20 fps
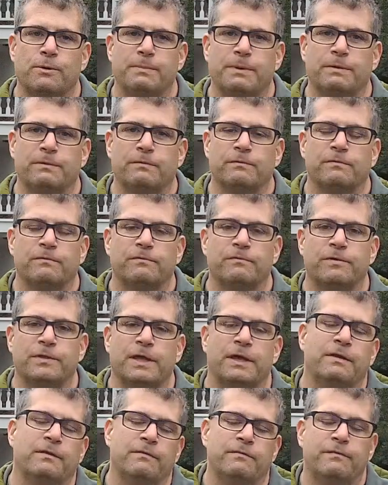open for
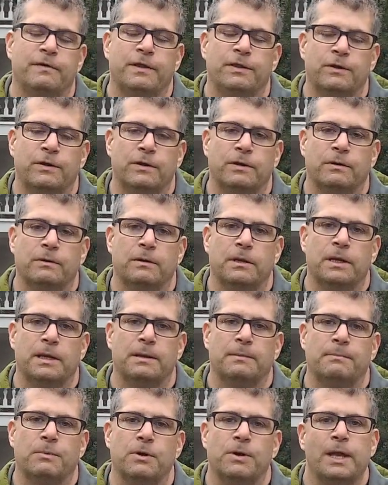that feather uh,
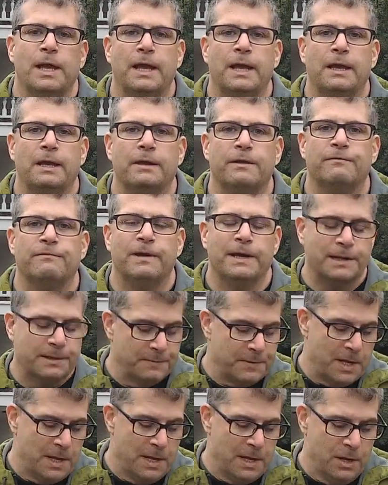bokeh effect.
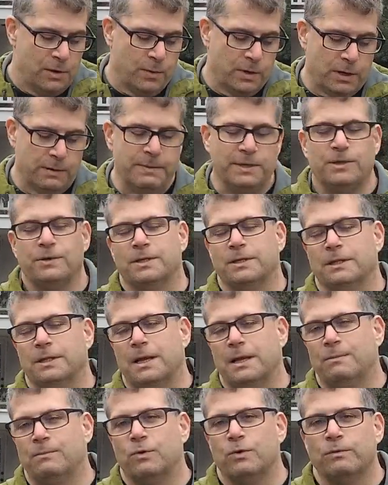We're going to be doing a
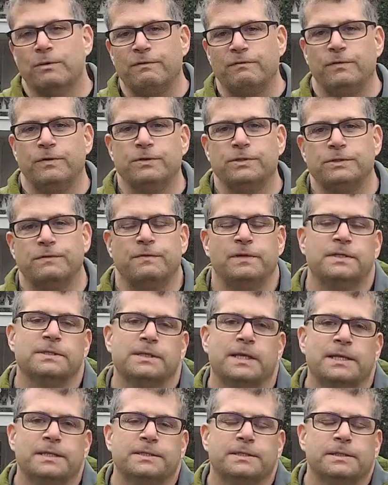lot more reviews of these
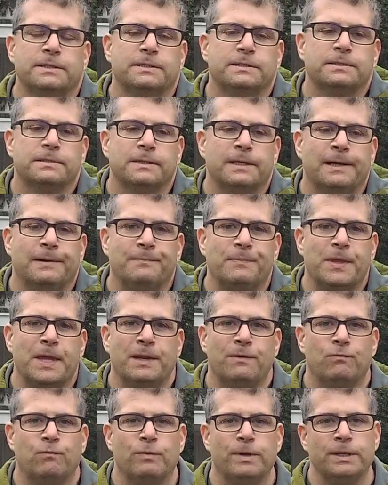lenses. Um,
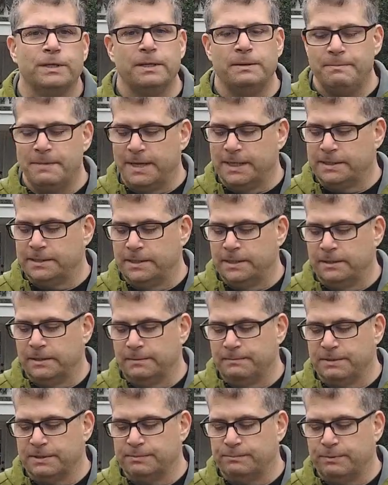it really makes the
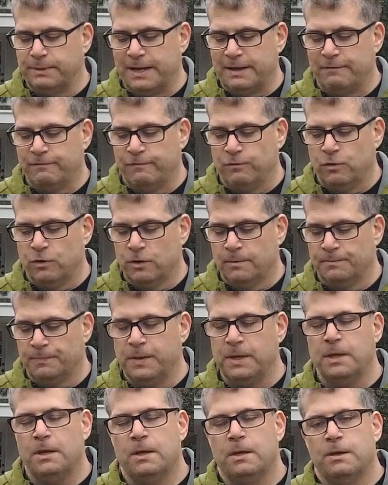Olympus platform
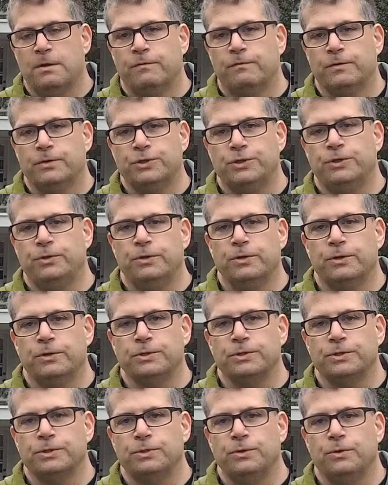for
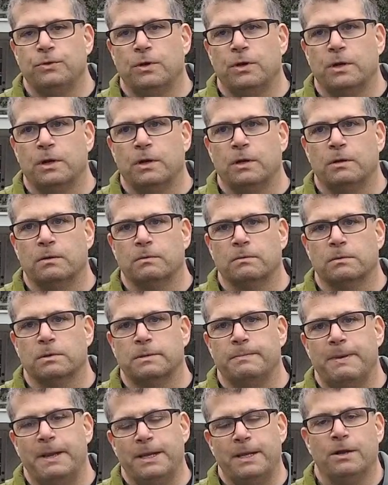shooters who are
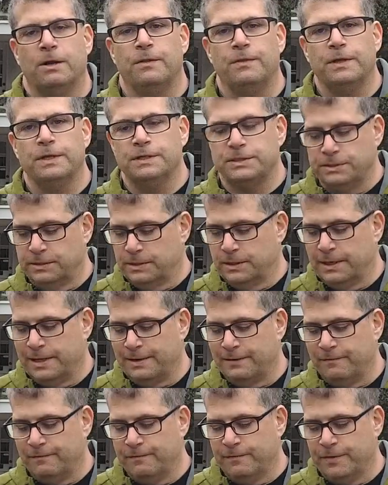depending on this
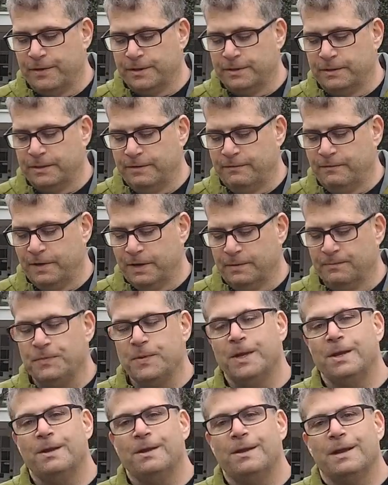uh, for their living
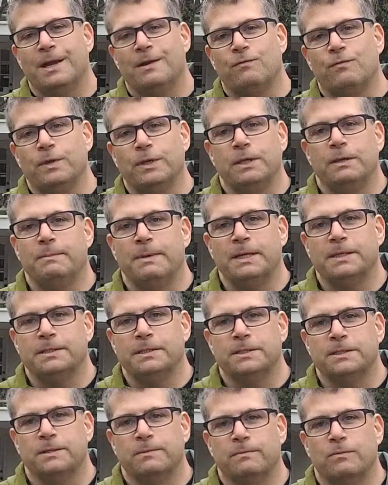it really makes
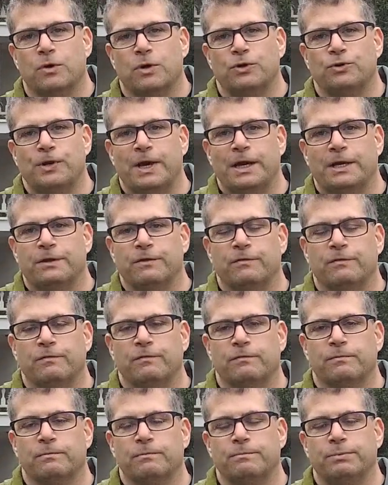this a more
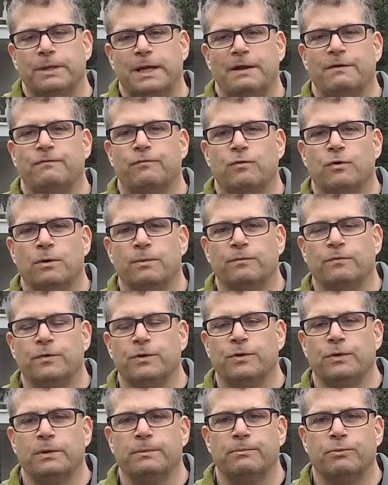attractive platform for
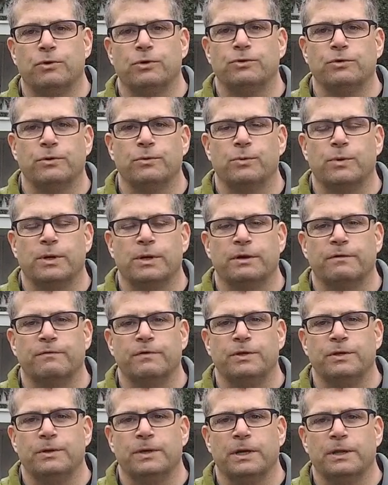doing portrait work,
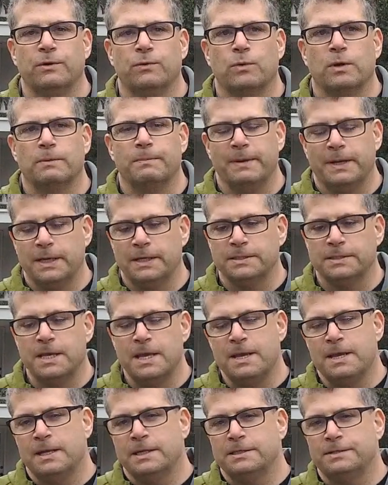for doing other work, because
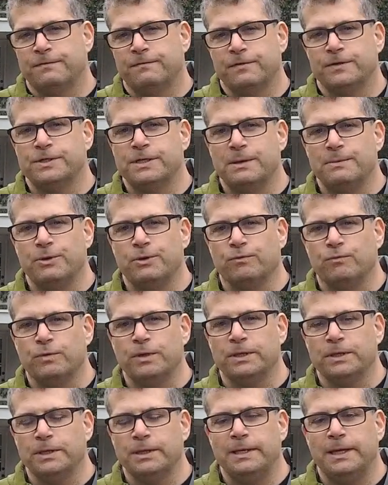it's the first time you're
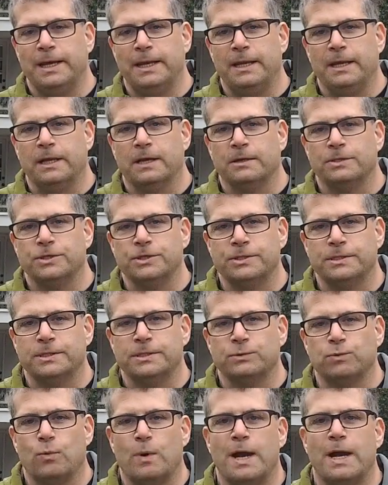really getting just
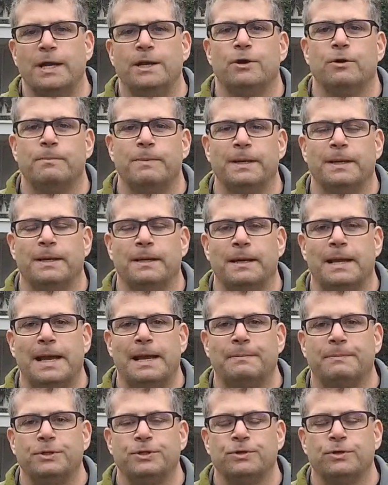this wide open
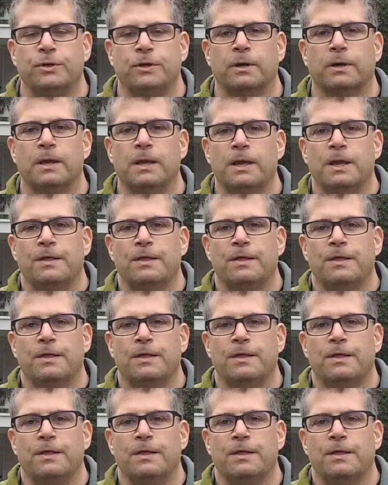aperture